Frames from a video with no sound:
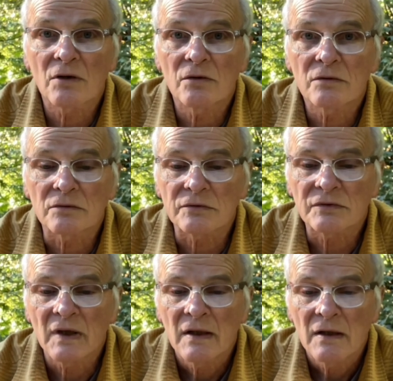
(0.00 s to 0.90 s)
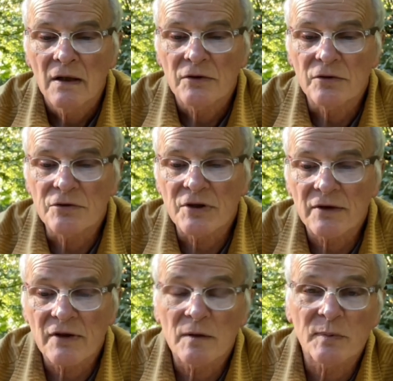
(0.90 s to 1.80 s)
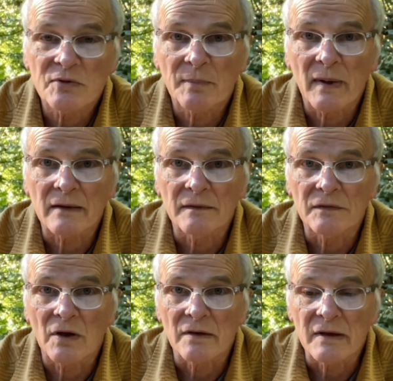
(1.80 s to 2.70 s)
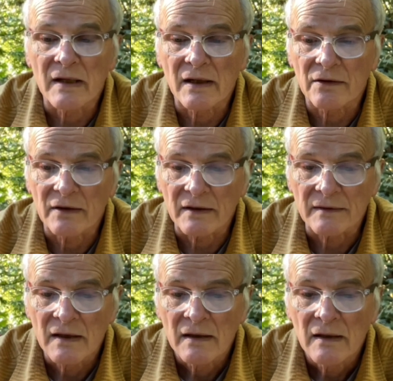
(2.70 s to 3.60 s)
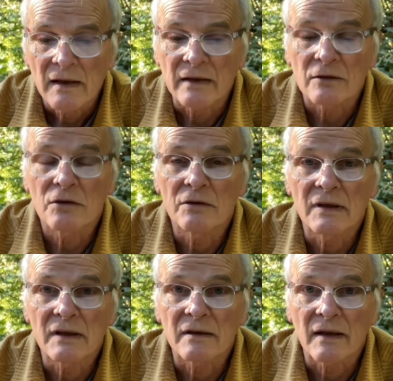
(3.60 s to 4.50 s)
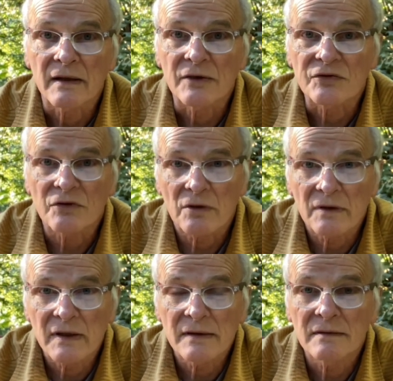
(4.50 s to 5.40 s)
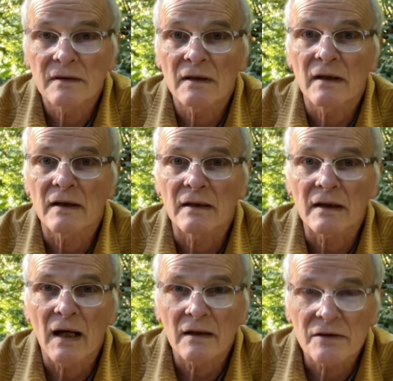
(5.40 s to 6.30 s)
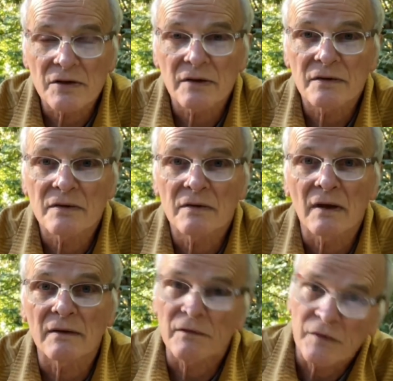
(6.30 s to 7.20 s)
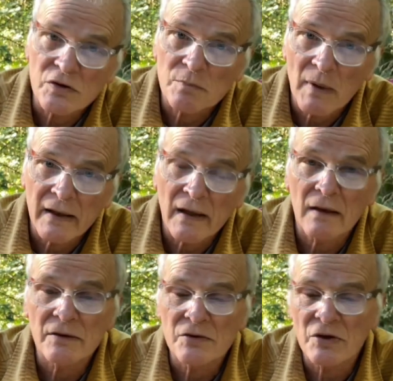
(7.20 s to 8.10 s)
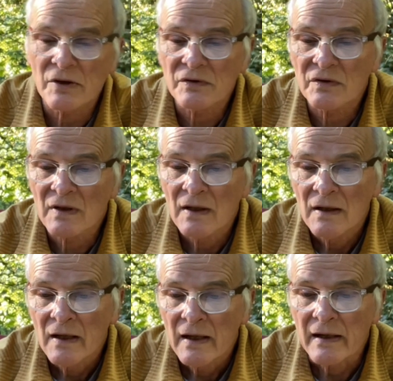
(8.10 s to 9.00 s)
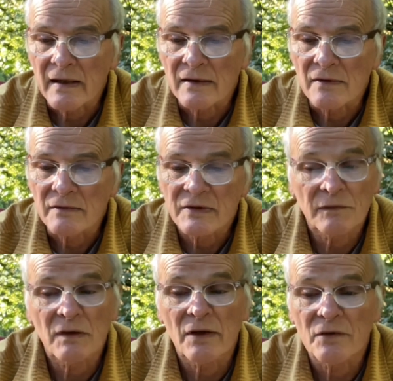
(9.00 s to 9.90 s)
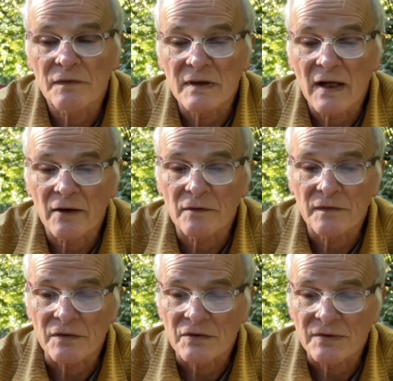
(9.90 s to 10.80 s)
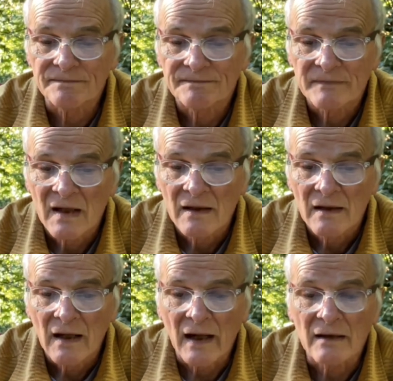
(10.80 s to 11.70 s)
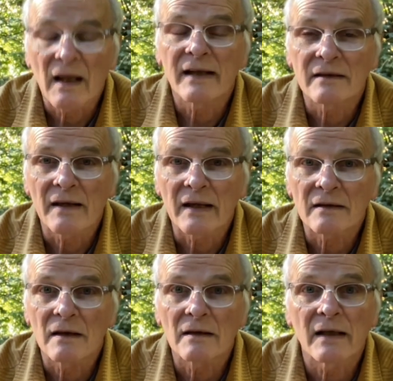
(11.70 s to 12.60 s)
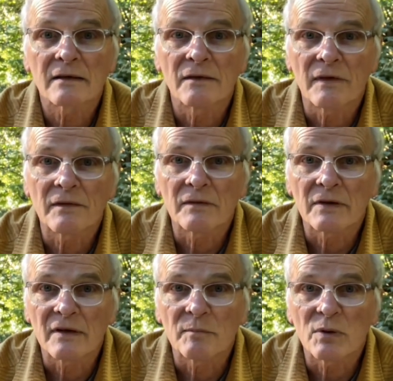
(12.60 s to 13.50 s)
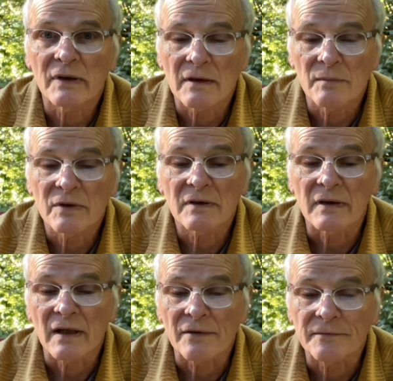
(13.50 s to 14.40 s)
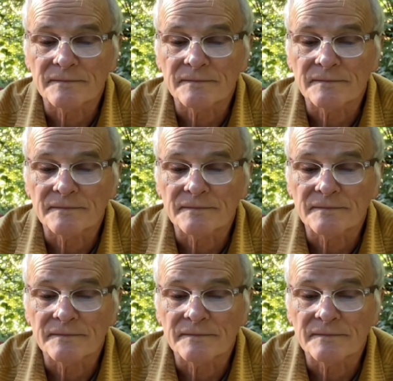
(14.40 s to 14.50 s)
locals to share their perspectives on the area, including a historian, an ecologist, a fish biologist, and several other photographers. I liked that collective effort of pulling a book together.